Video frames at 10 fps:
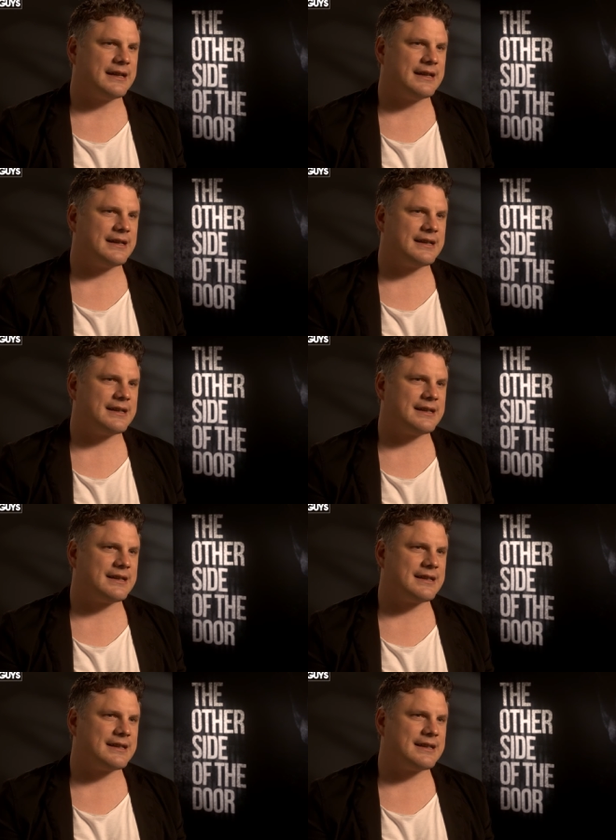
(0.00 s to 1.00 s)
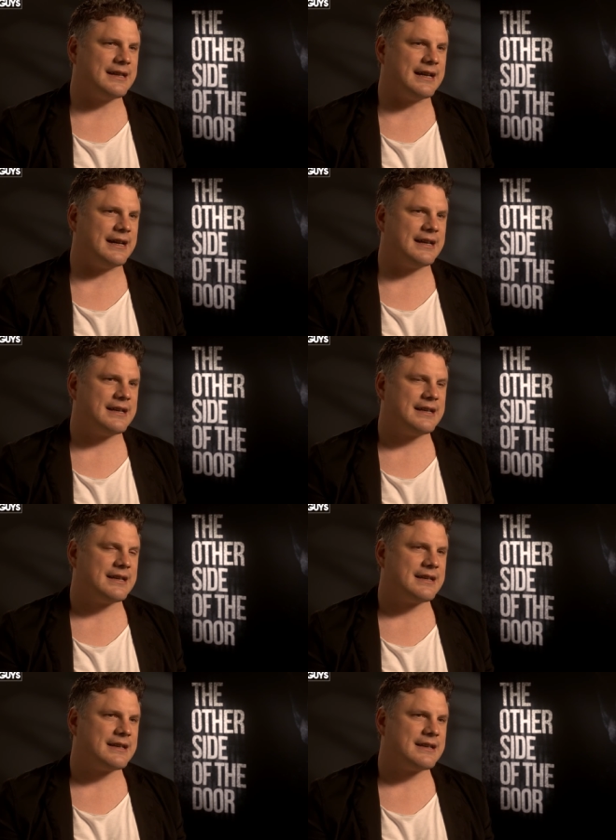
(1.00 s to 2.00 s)
yeah. of themes as well, aren't yeah. they? It was just,
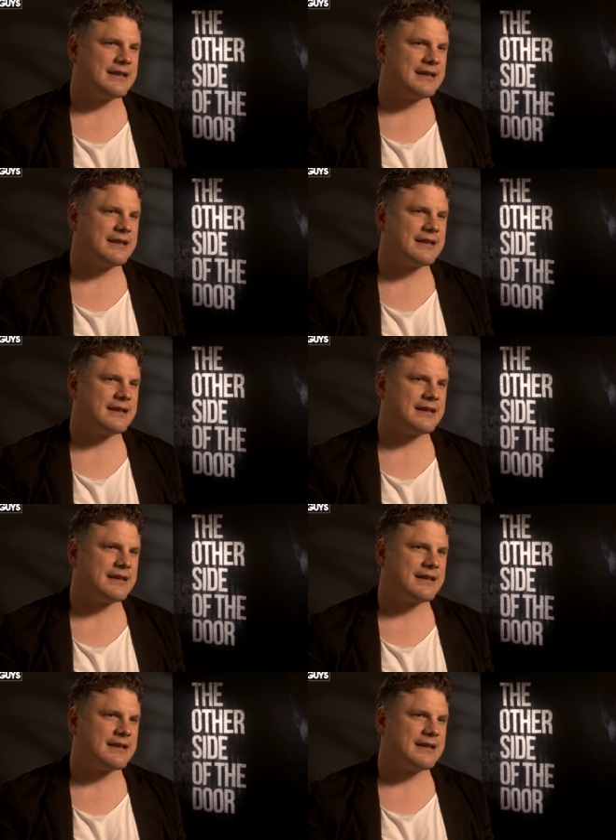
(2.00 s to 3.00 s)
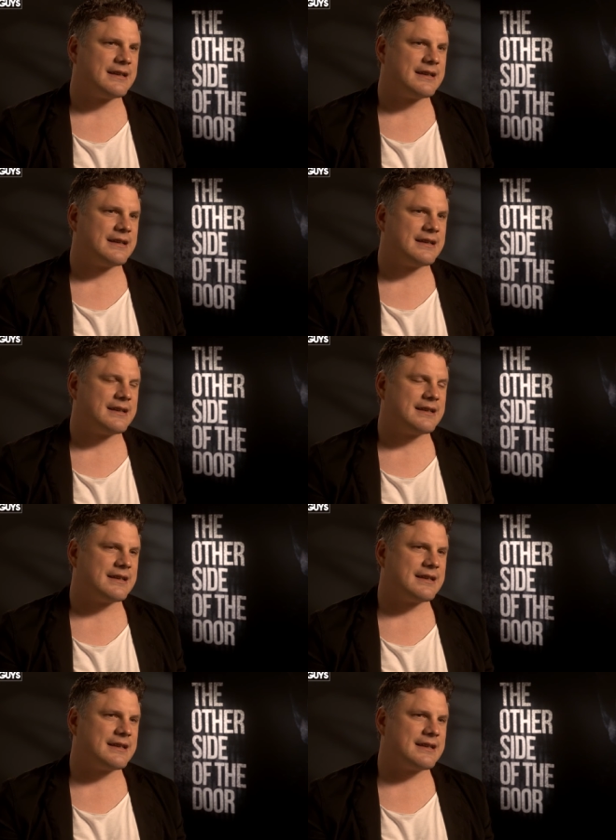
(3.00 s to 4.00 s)
it was lovely to see it play out in such a,
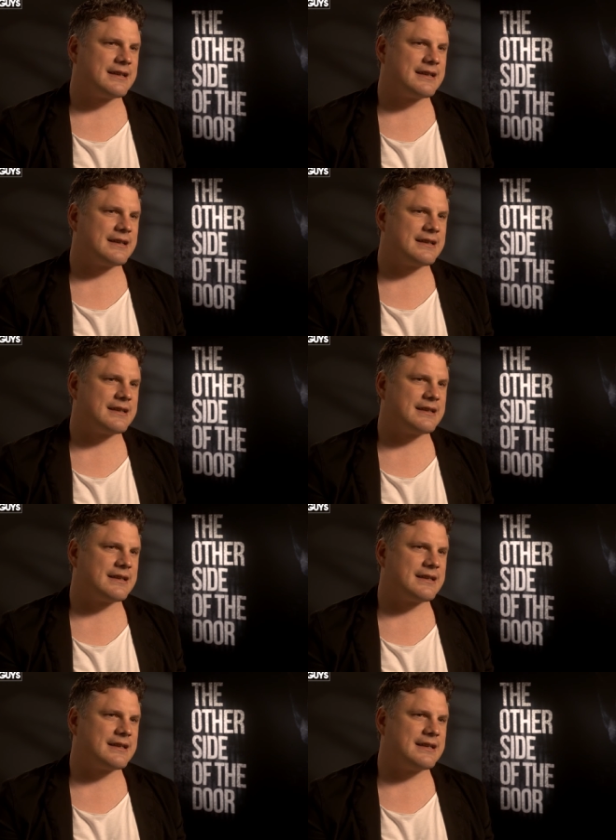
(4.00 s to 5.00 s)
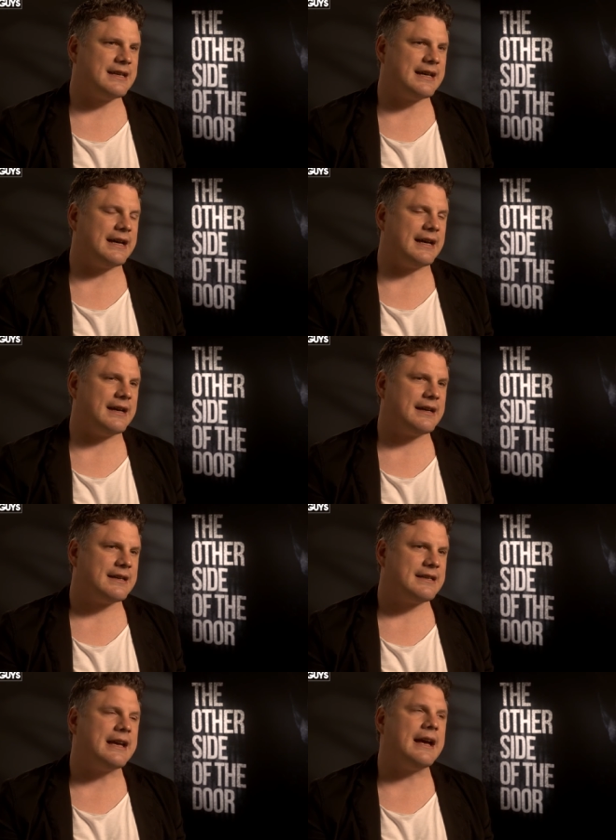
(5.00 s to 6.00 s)
a different context, yeah. I
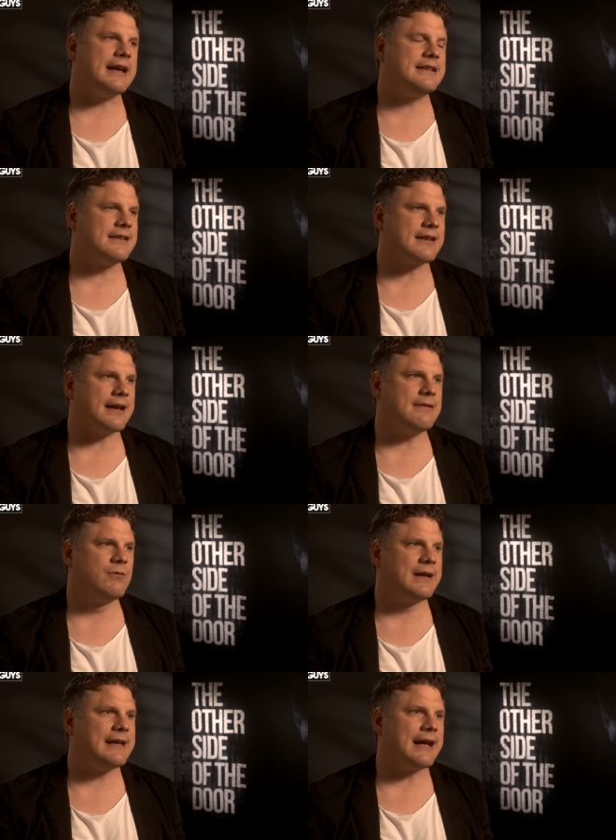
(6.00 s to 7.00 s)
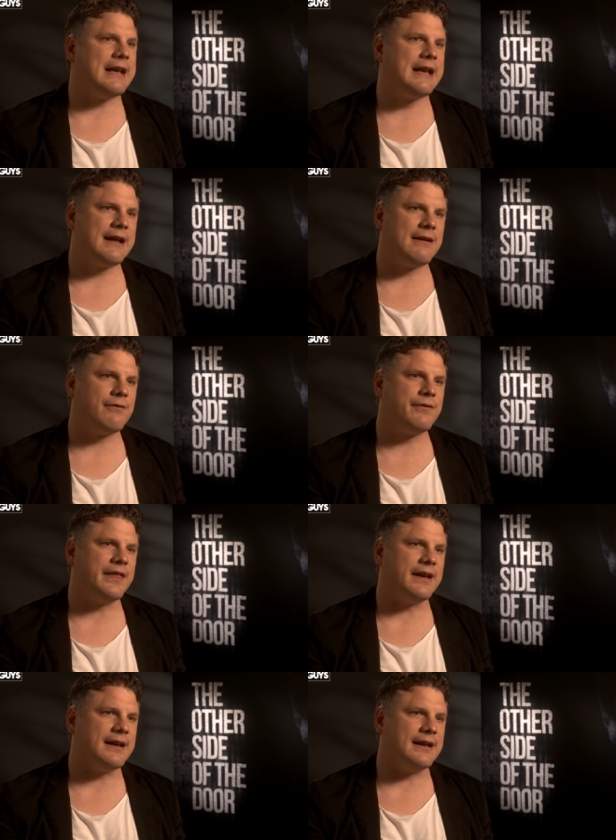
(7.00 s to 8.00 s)
suppose. Yeah, it is. I really, I love
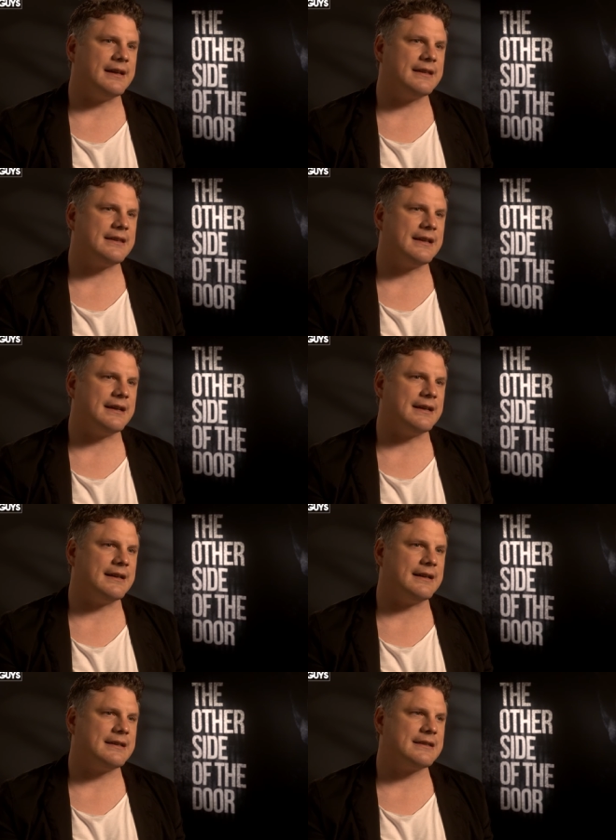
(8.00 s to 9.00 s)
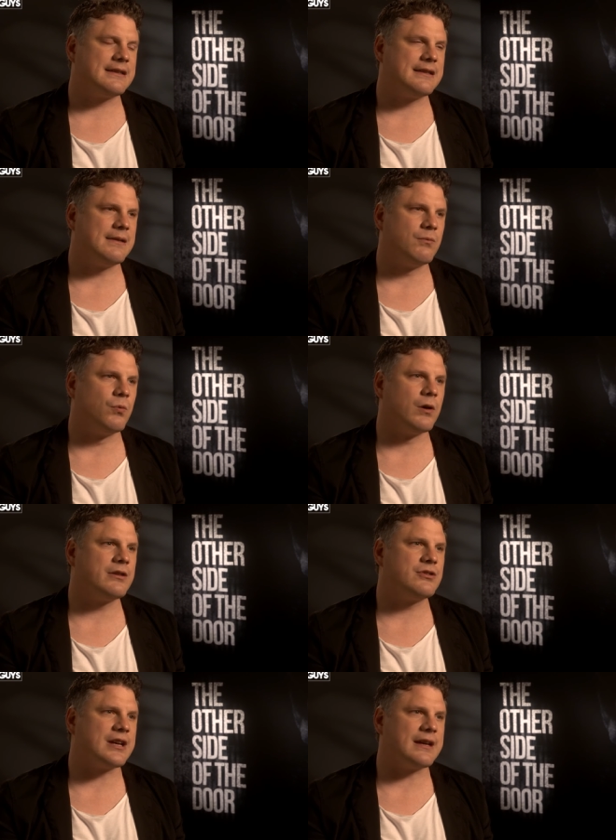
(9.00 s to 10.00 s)
the the
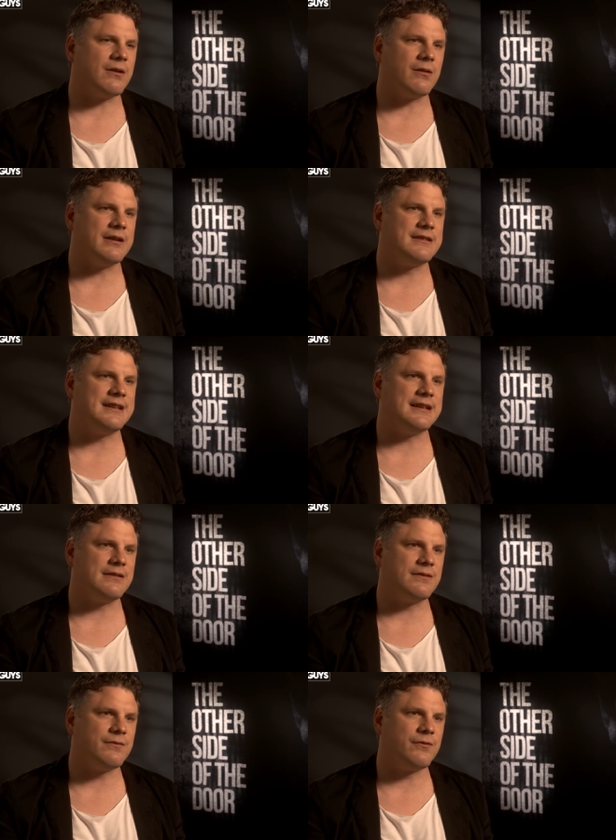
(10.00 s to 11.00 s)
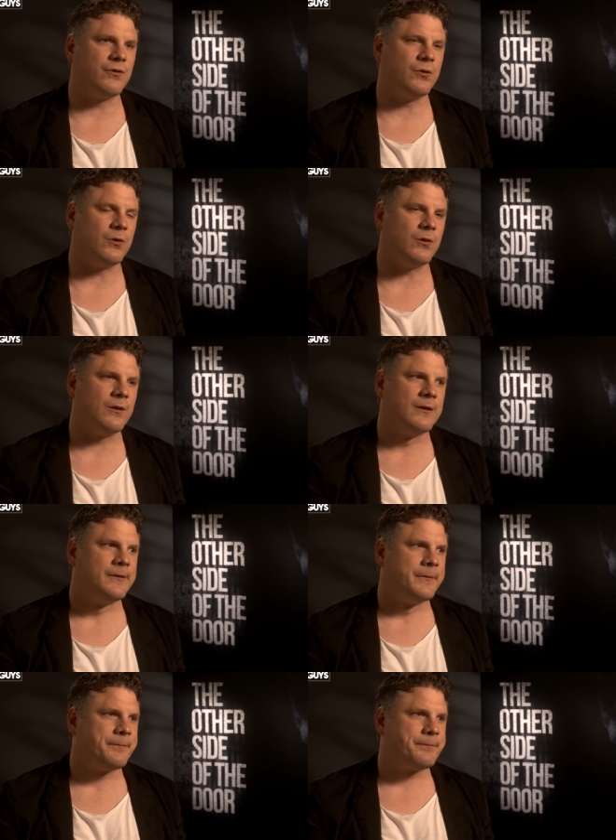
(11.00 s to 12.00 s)
what J-horror did for
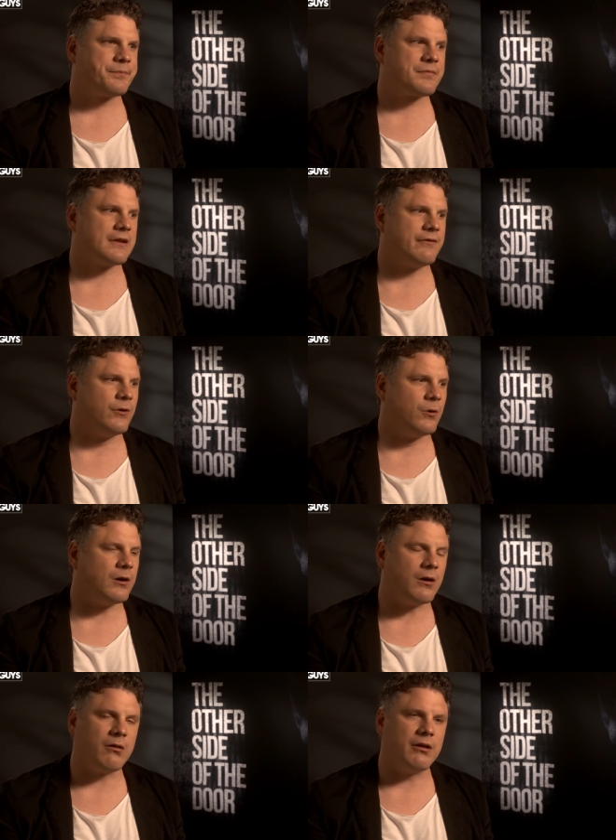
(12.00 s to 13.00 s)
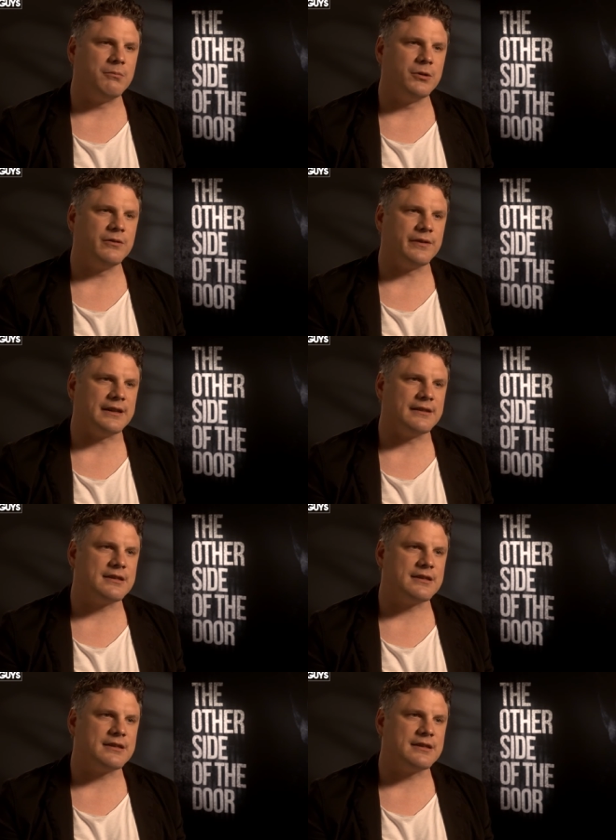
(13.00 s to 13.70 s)
for horror movies.